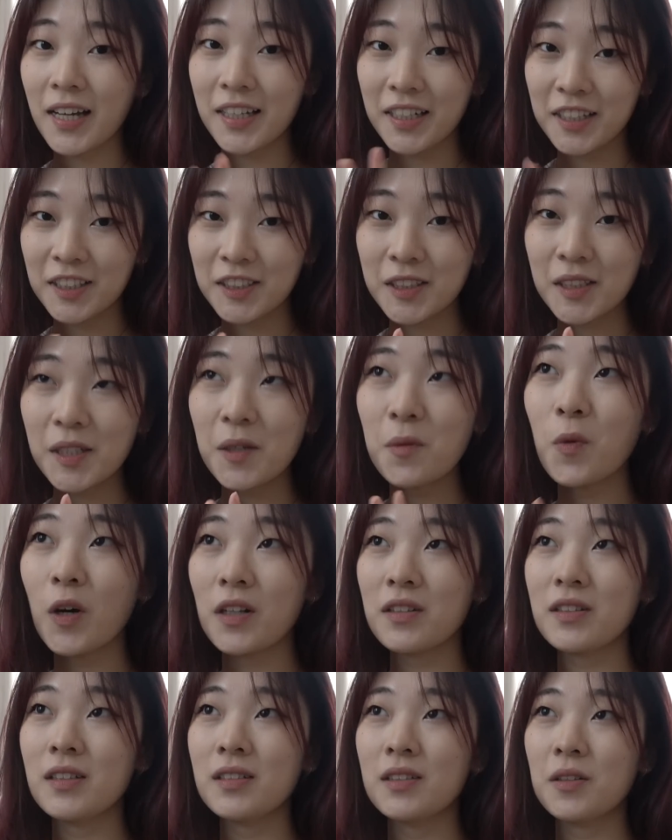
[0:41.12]
initially
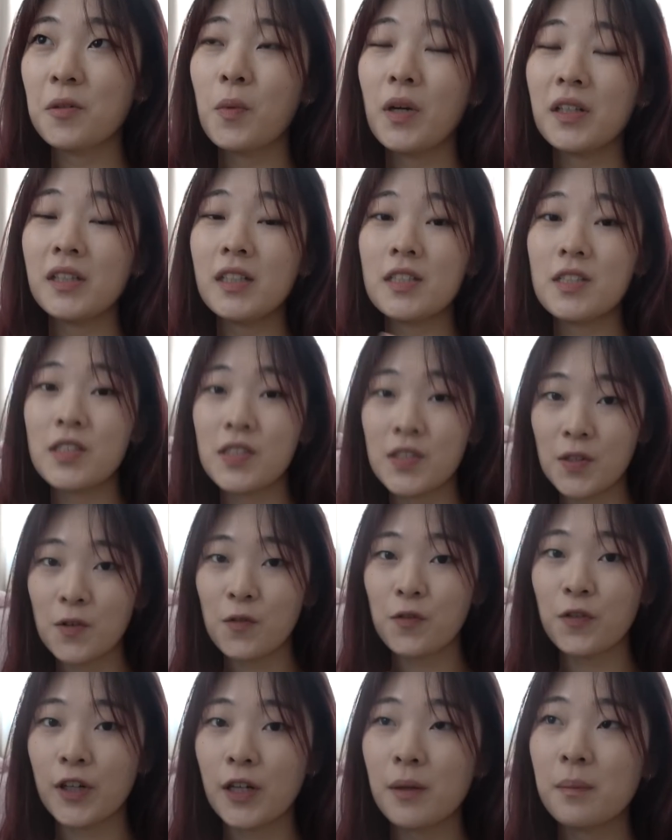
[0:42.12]
wanted the one in
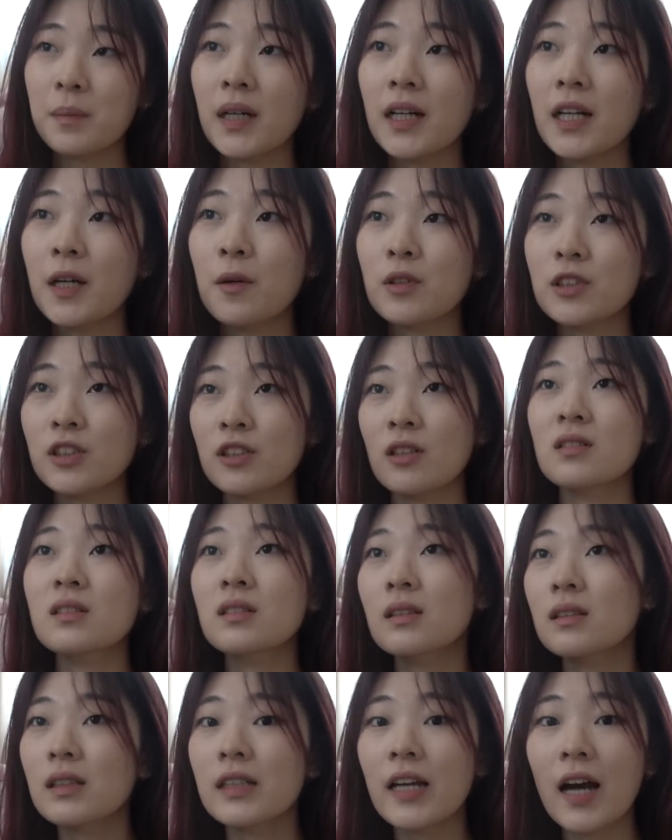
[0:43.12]
silver, but it was
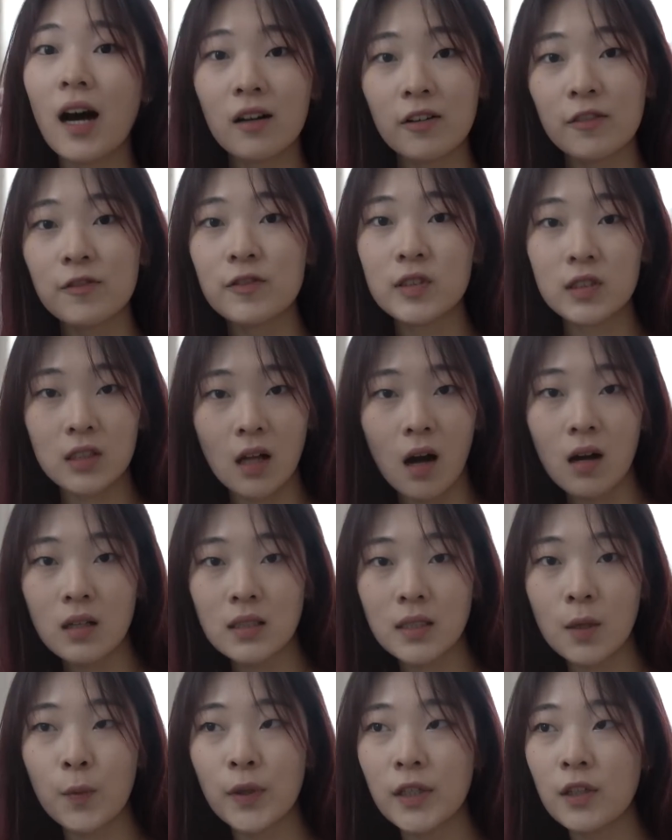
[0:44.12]
constantly out of
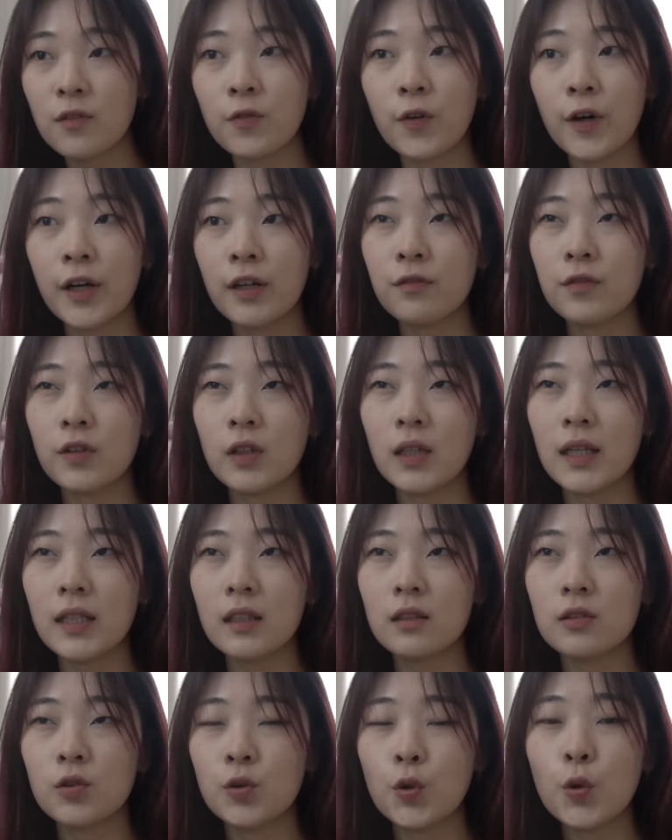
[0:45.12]
stocks. I waited for it for like
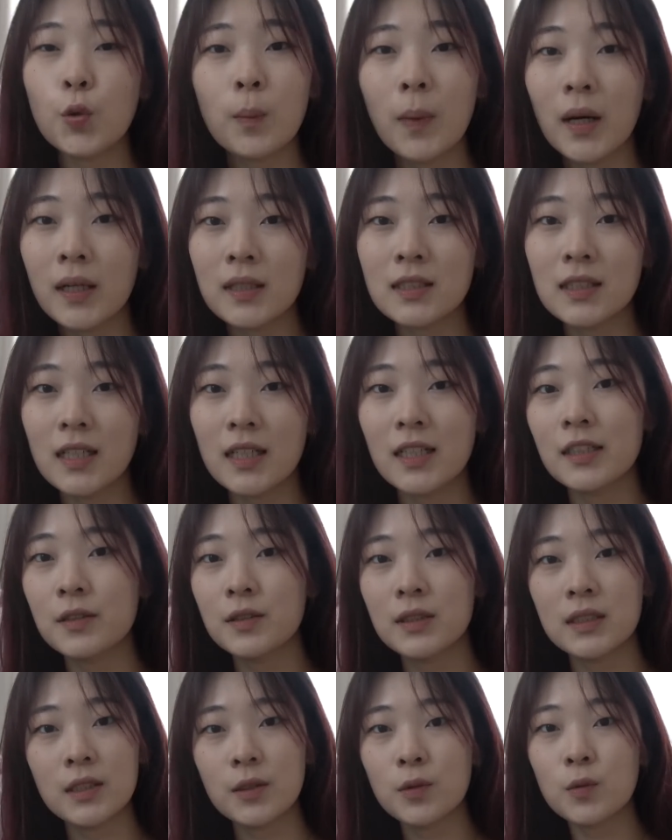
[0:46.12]
2 months and it
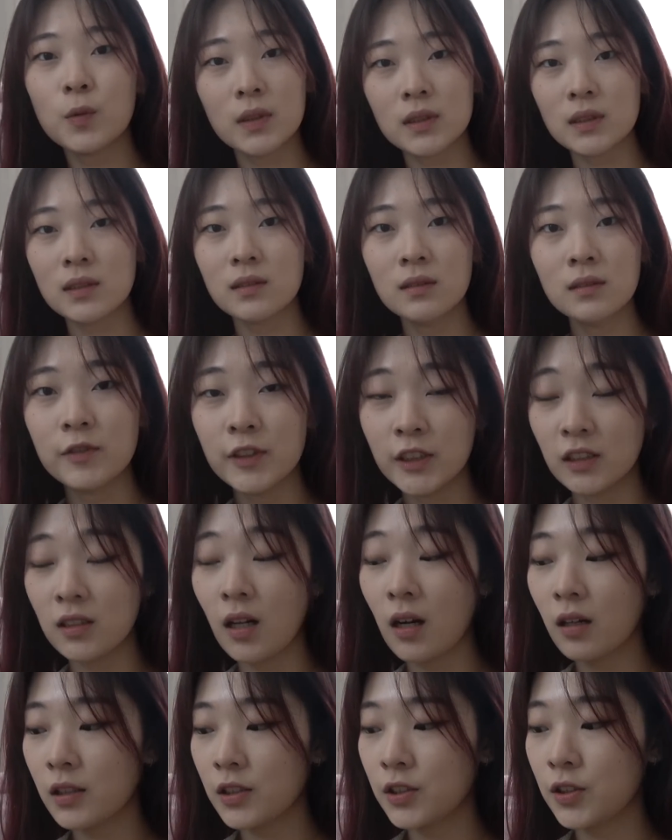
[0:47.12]
still wasn't
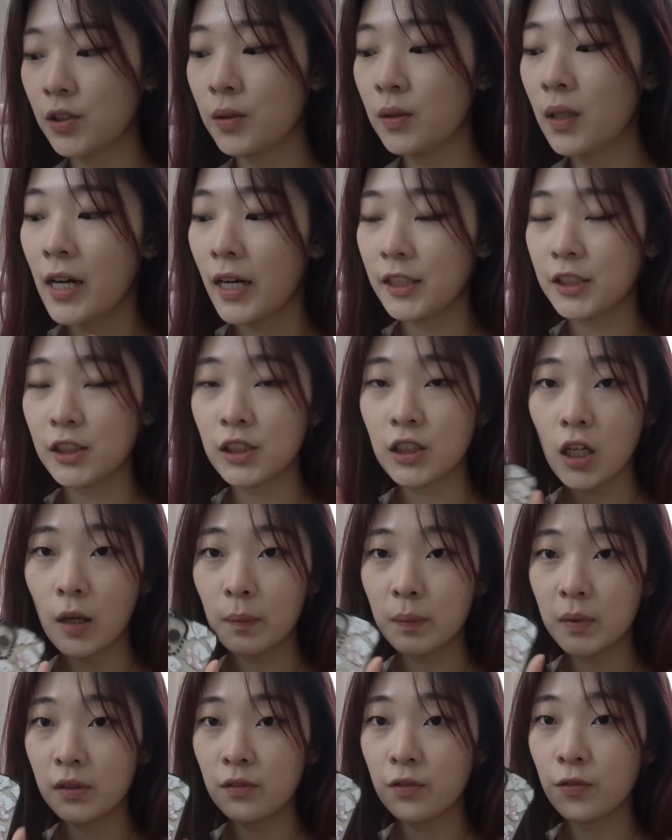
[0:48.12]
restocked, so I just
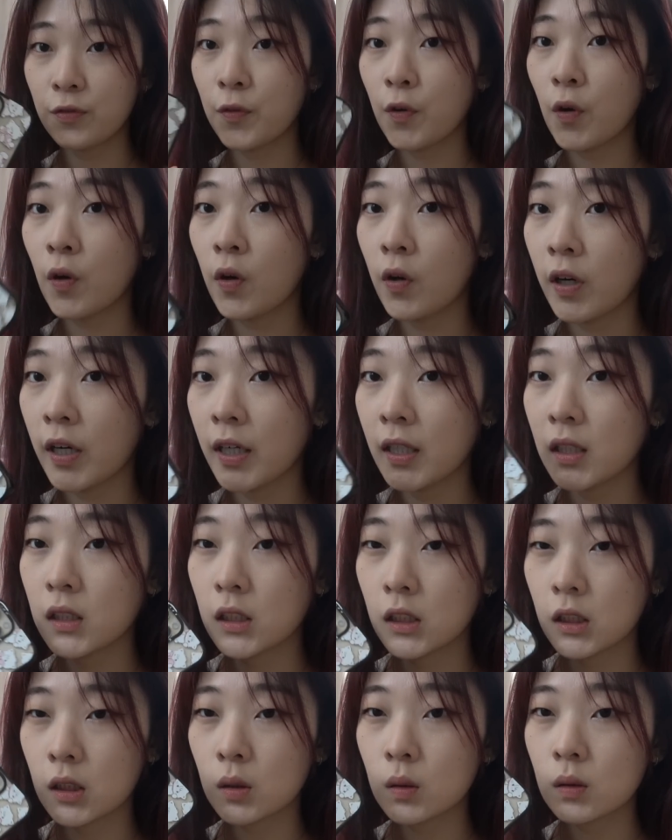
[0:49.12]
opted for the
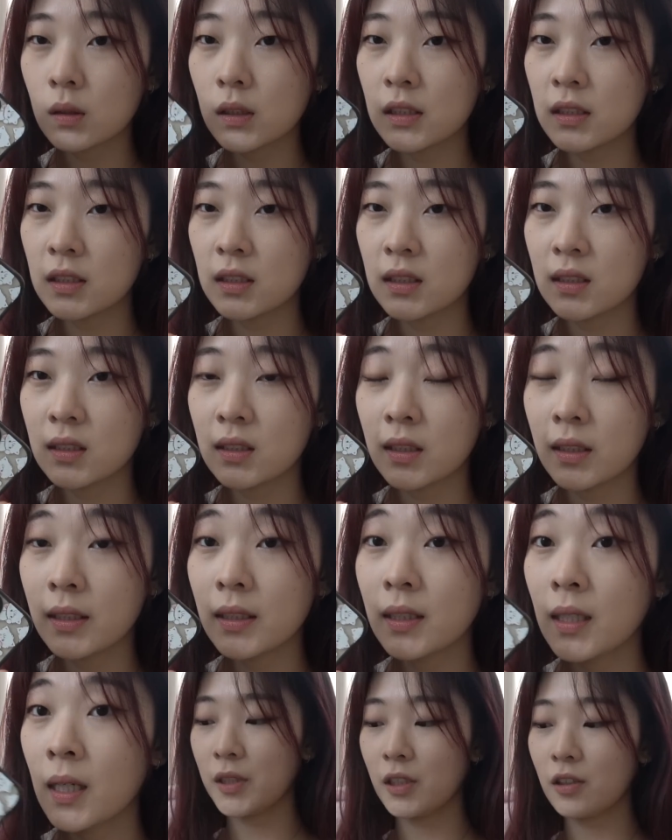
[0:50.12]
gold
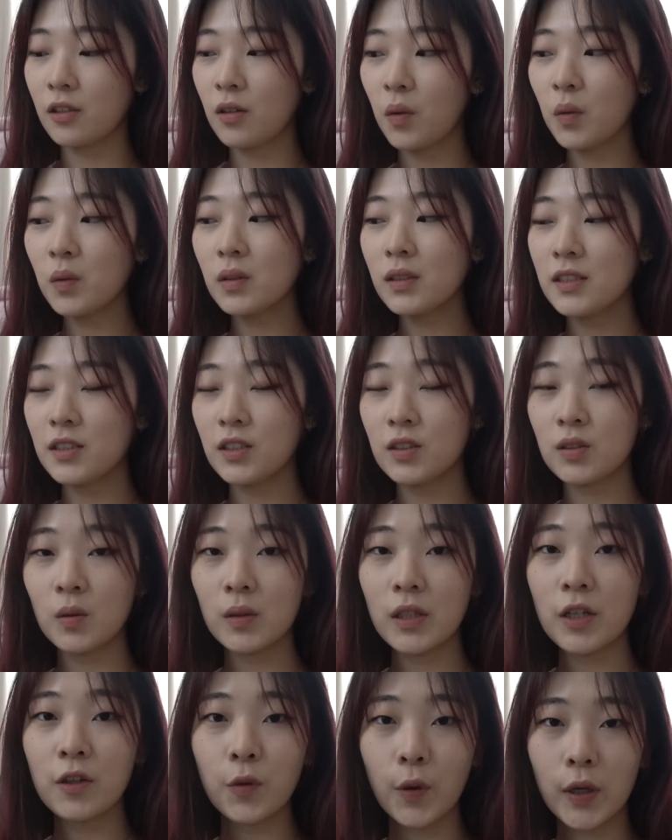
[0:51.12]
instead. But the gold is
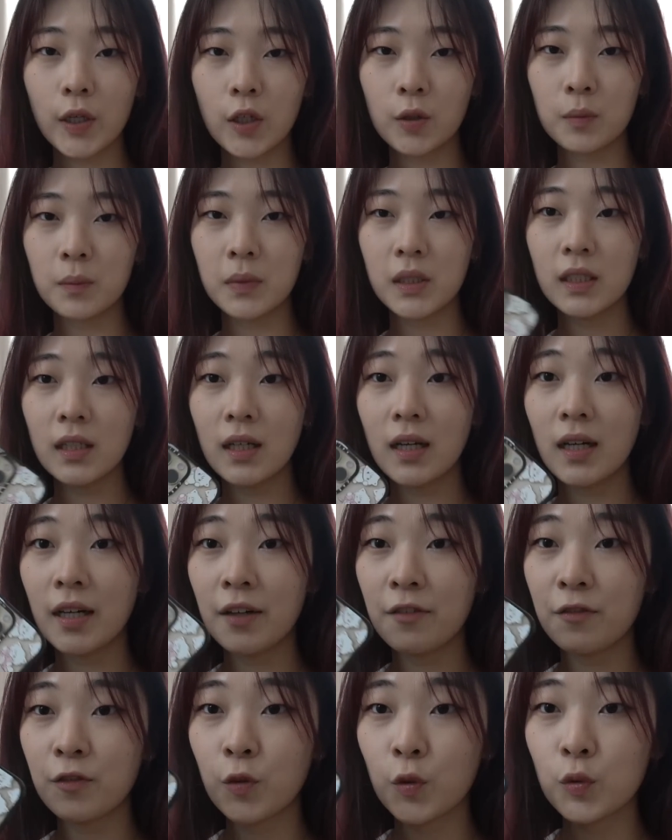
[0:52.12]
slowly growing on me.
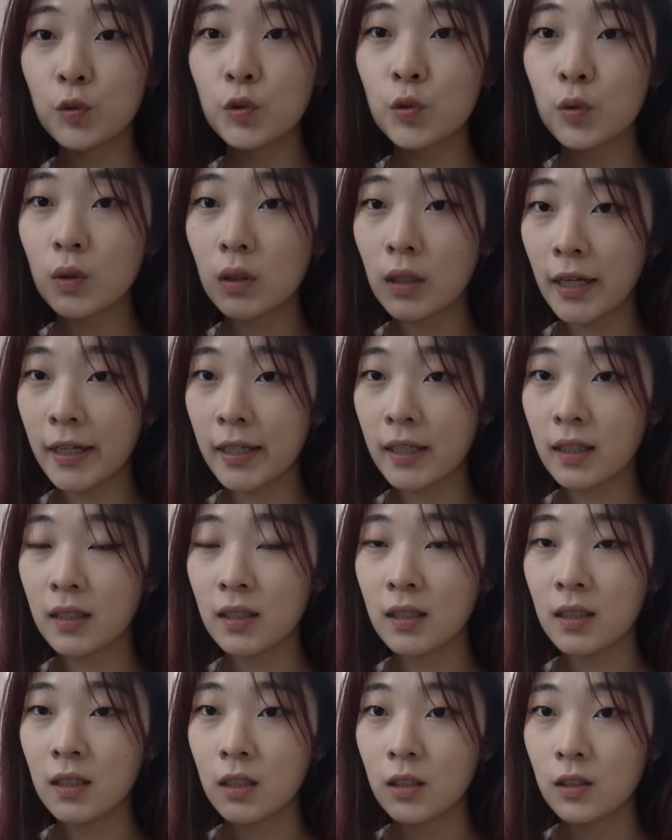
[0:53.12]
I've grown to like
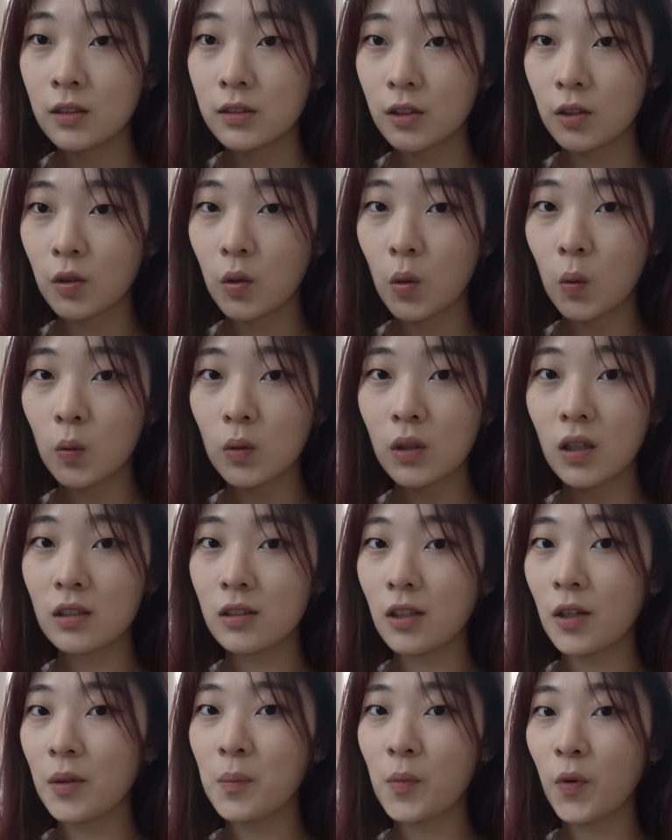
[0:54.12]
the gold a
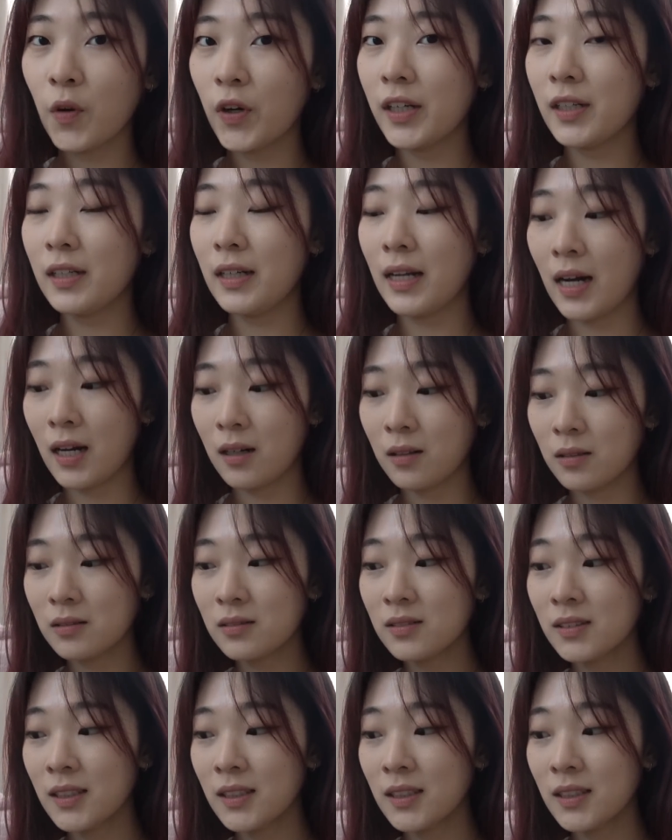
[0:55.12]
lot more now,